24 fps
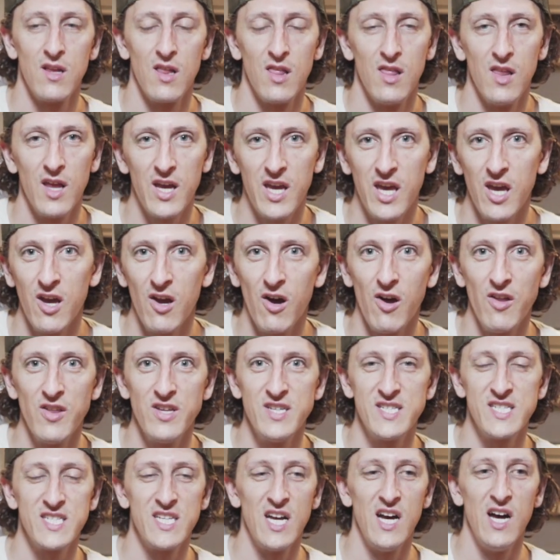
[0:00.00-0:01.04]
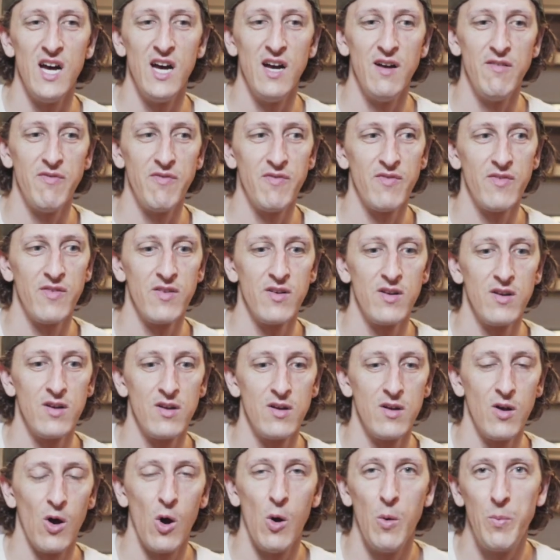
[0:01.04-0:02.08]
lugging all this stuff,
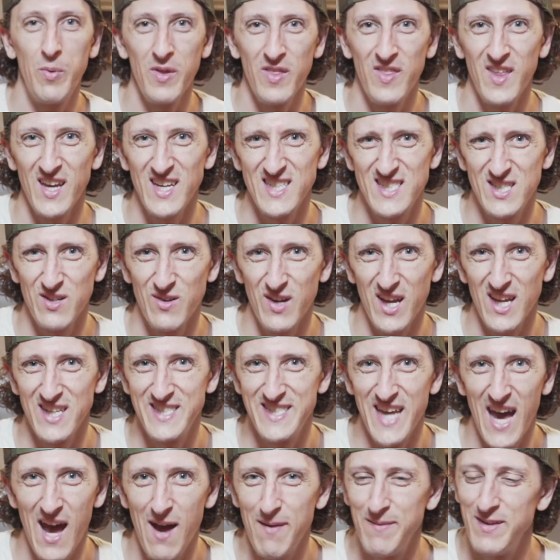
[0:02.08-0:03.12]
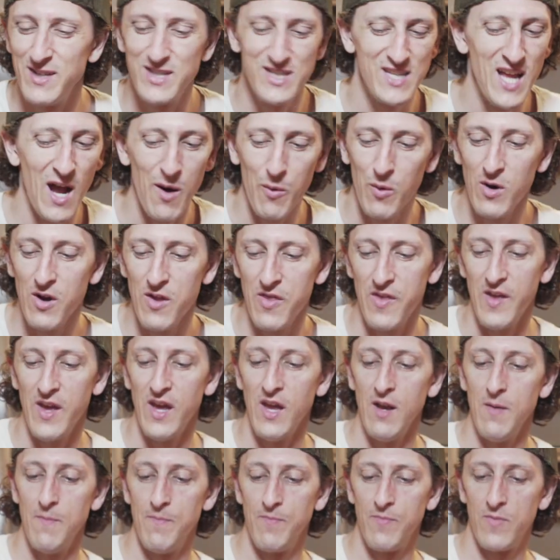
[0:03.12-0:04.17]
hoping things don't get damaged, not worth it.